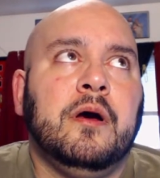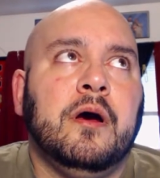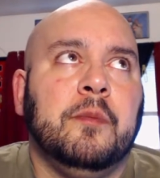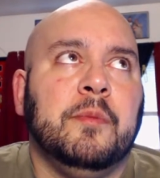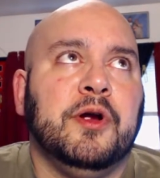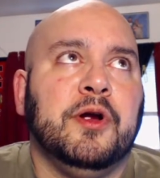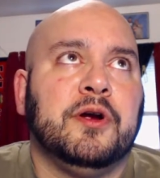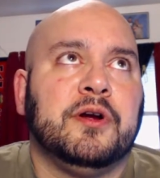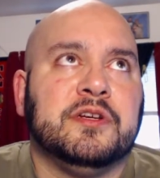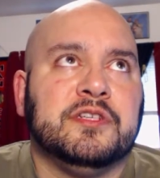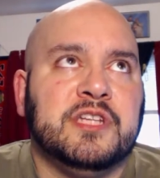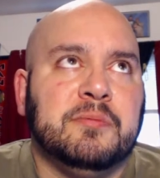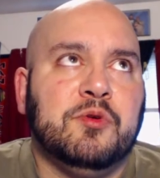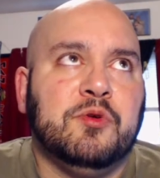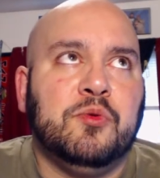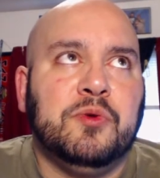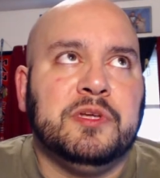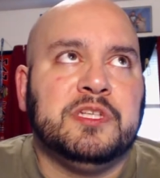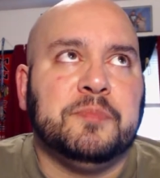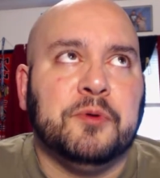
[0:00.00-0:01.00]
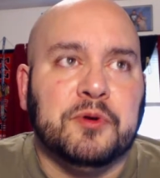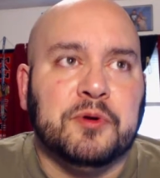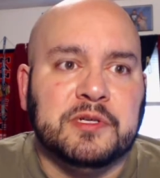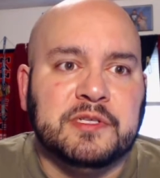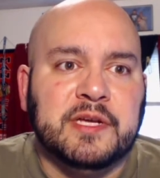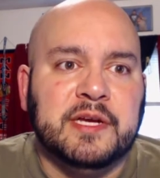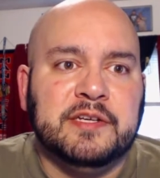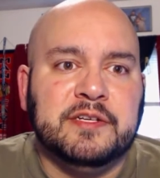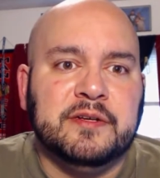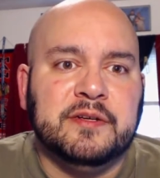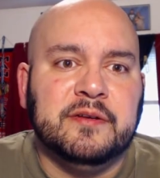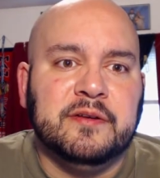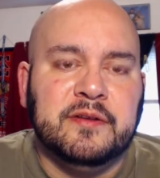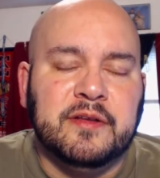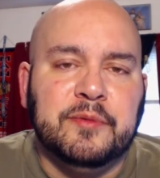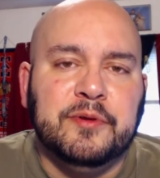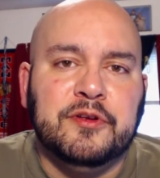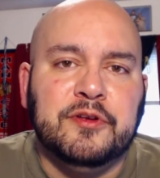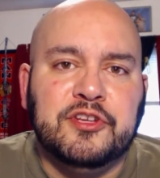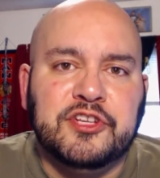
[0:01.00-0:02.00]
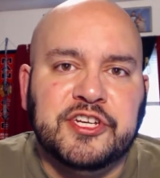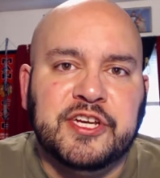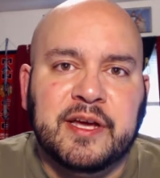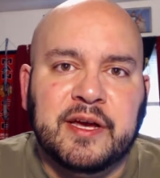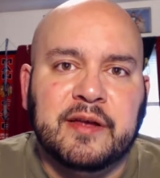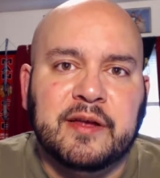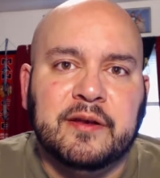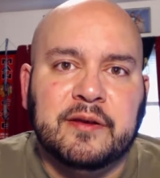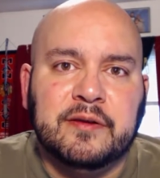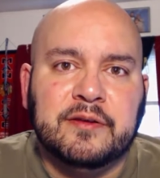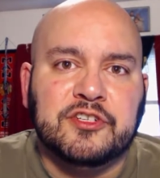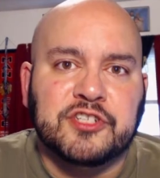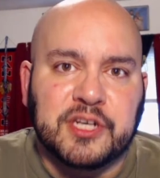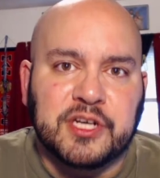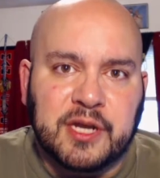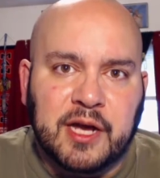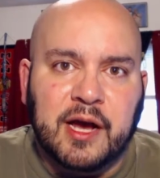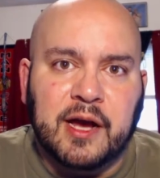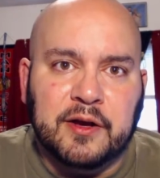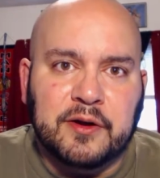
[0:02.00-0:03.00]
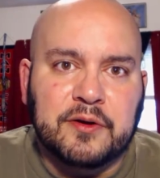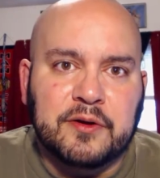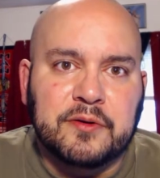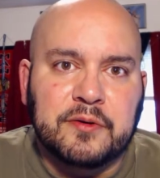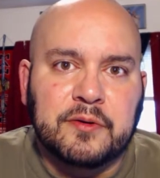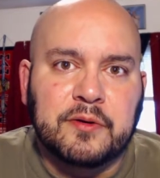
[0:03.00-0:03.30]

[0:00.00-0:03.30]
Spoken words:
America's #1 sports station, WGN, Chicago.